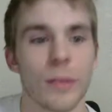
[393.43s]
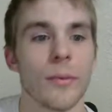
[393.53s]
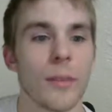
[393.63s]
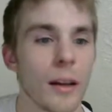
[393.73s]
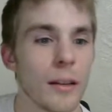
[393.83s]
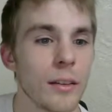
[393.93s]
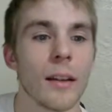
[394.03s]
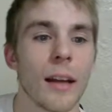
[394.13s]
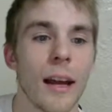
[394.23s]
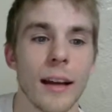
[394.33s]
fund
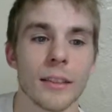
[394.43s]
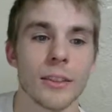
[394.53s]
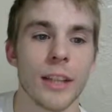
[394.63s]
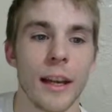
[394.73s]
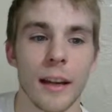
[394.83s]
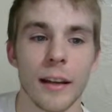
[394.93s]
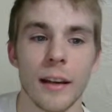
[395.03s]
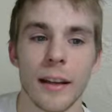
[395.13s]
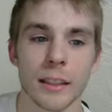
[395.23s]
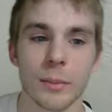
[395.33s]
has
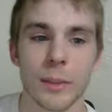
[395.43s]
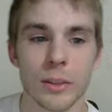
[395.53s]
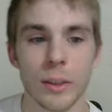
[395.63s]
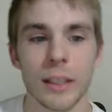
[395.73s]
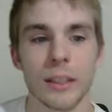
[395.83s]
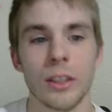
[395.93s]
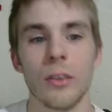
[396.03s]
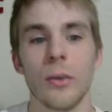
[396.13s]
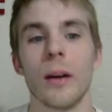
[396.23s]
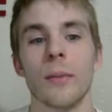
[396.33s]
an expense
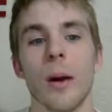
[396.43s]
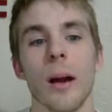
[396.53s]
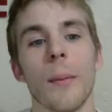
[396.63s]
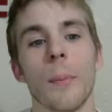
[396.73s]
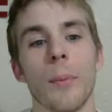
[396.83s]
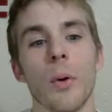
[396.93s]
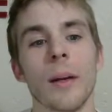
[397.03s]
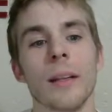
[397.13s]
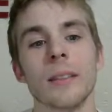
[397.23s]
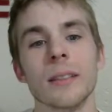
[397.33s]
ratio of
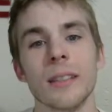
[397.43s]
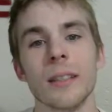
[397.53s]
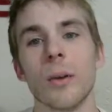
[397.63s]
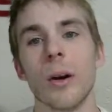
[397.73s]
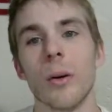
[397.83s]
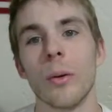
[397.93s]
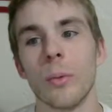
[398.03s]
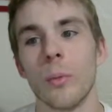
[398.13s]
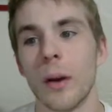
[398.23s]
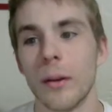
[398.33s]

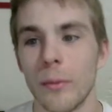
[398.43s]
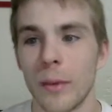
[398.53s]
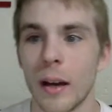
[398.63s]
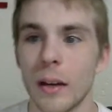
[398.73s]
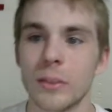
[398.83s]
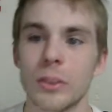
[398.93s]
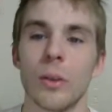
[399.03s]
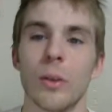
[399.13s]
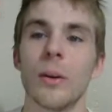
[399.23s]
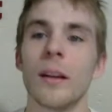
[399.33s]
0.015.
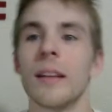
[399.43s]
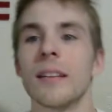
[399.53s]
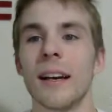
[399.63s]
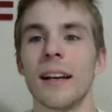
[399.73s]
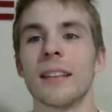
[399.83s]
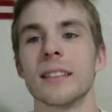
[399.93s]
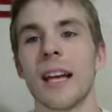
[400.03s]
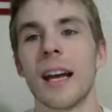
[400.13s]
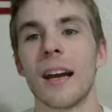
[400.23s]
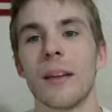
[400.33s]
So that is
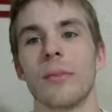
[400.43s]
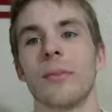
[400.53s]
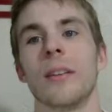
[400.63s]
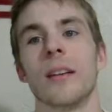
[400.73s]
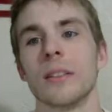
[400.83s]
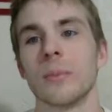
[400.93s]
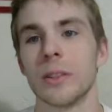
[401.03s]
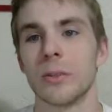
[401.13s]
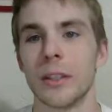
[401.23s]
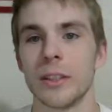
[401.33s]
half the
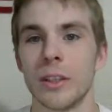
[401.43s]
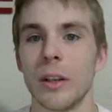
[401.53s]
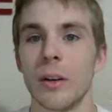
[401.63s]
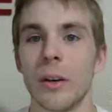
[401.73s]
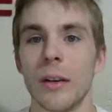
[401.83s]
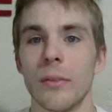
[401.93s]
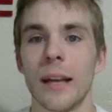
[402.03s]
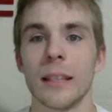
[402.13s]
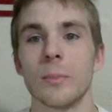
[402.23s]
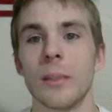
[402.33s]
expense ratio of
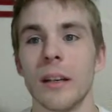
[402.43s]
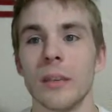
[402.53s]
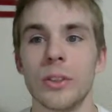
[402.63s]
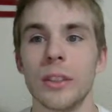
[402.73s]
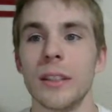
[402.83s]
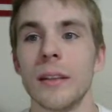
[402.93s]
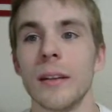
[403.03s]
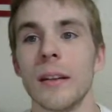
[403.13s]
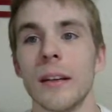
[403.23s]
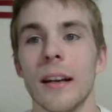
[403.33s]
SPLG
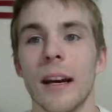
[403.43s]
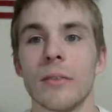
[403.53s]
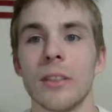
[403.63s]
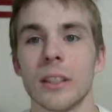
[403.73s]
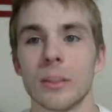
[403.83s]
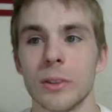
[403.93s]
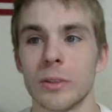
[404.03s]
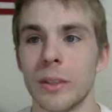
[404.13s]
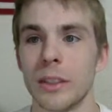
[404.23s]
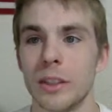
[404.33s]
and half the
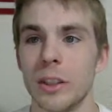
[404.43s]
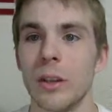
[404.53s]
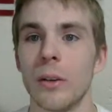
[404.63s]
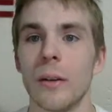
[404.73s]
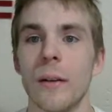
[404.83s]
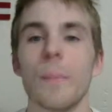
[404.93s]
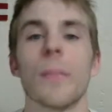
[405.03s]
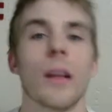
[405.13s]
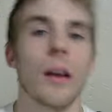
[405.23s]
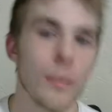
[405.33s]
expense ratio
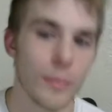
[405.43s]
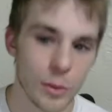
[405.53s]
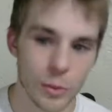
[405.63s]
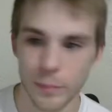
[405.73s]
of VU.